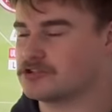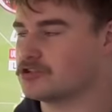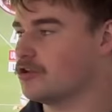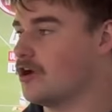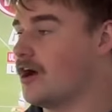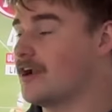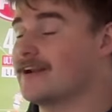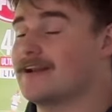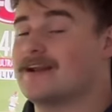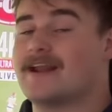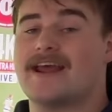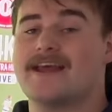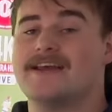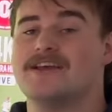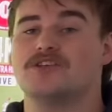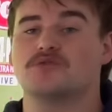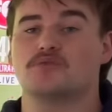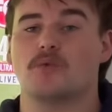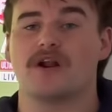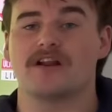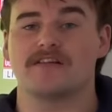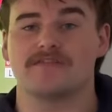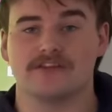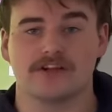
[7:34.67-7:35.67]
line, and he's
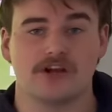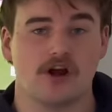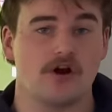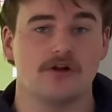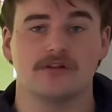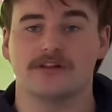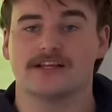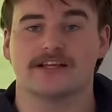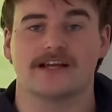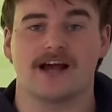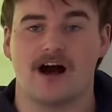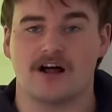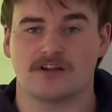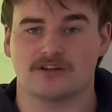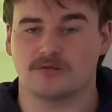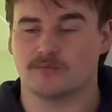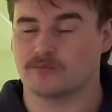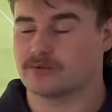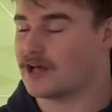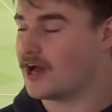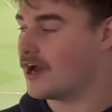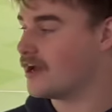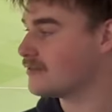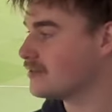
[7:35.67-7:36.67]
one of the only Carlton
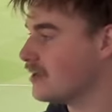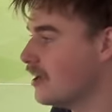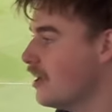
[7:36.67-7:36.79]
players